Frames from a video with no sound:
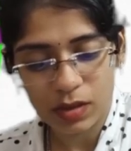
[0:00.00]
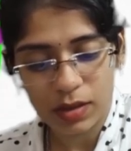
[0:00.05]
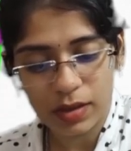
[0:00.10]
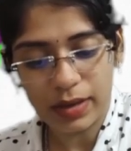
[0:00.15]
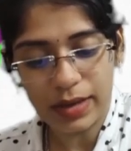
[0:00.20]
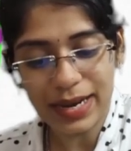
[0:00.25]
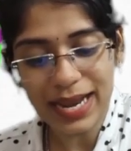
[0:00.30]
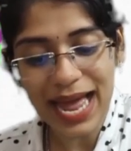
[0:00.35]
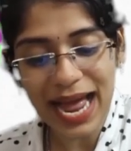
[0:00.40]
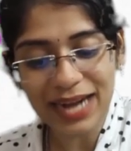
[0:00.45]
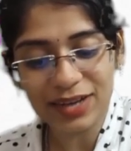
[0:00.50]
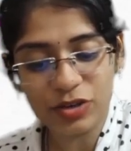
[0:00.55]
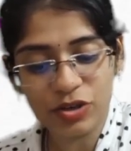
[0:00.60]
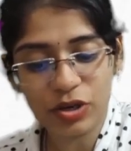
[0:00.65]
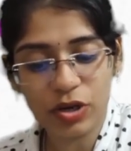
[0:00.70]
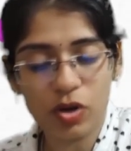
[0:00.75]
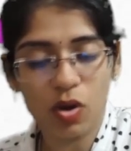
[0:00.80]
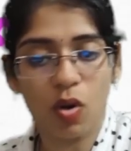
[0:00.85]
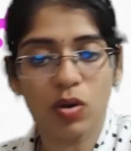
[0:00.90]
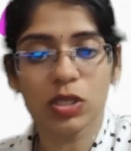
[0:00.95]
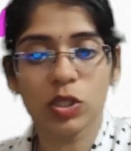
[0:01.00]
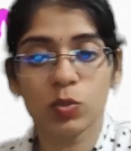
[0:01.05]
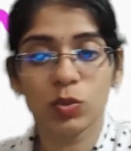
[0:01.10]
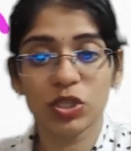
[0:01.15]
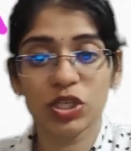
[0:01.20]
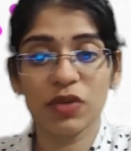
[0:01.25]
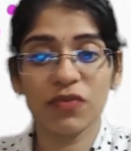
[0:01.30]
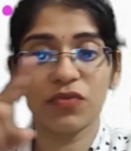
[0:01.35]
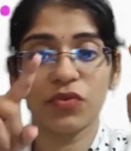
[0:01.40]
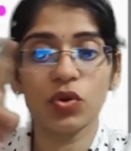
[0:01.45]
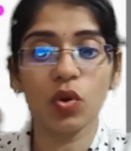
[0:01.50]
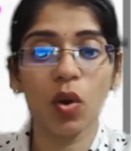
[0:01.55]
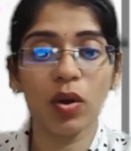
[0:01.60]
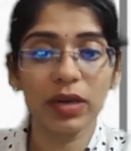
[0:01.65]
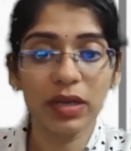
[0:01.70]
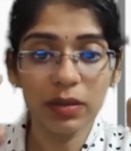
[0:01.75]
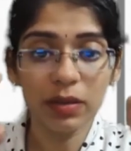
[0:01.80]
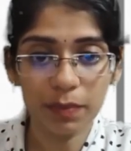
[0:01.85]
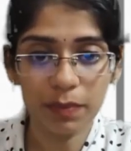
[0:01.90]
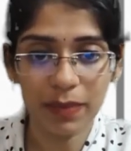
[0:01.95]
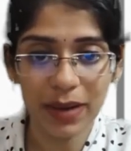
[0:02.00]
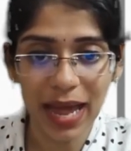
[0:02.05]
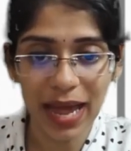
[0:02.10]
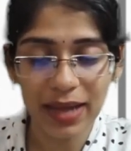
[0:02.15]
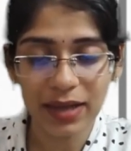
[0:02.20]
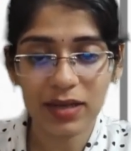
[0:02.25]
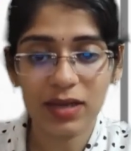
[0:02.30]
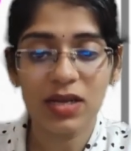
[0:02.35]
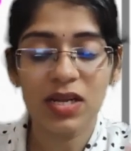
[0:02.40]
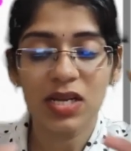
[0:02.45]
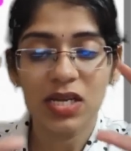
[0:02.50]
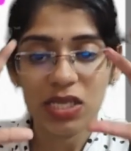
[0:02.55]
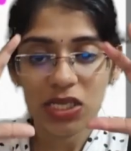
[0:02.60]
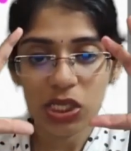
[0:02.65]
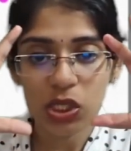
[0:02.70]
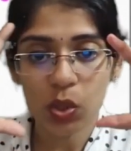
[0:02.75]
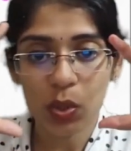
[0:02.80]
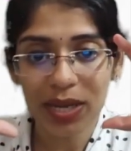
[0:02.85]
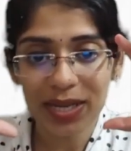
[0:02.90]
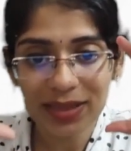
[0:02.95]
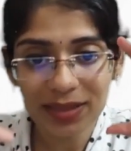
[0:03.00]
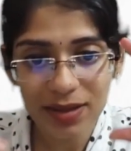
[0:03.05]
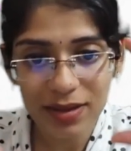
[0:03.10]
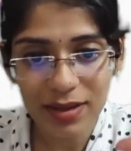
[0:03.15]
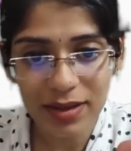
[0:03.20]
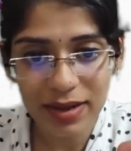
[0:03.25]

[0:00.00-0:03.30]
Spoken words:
lateral horns which I have drawn in black. So in the